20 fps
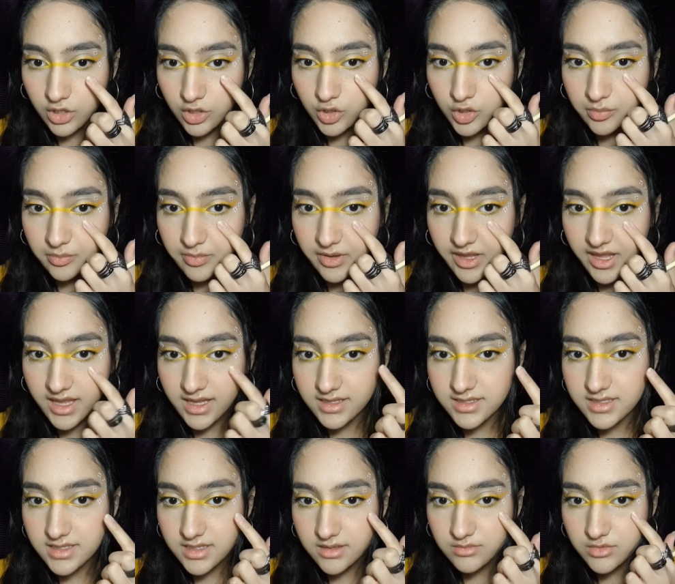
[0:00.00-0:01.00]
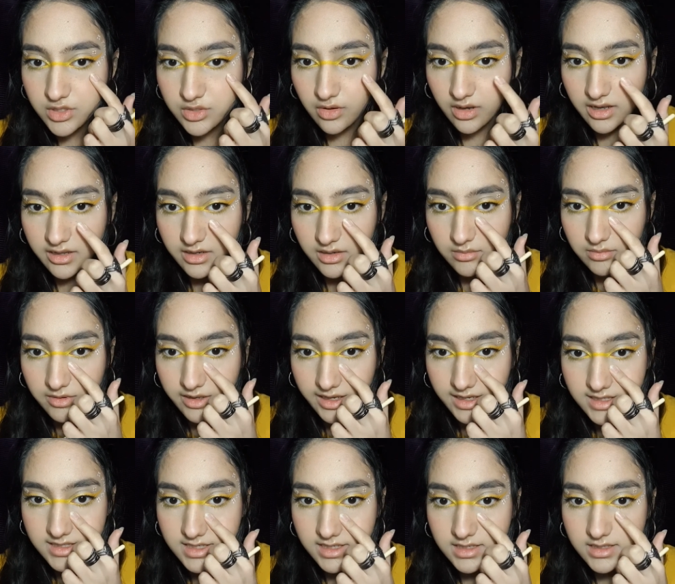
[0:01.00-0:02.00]
you paste them to other
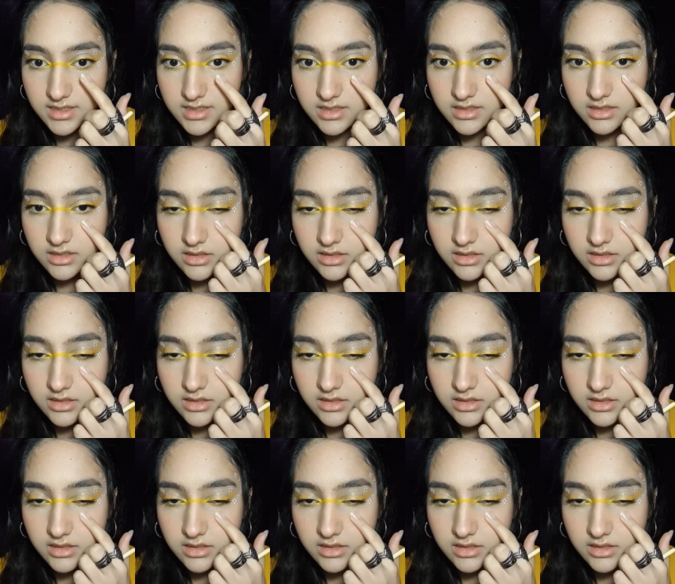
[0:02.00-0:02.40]
places.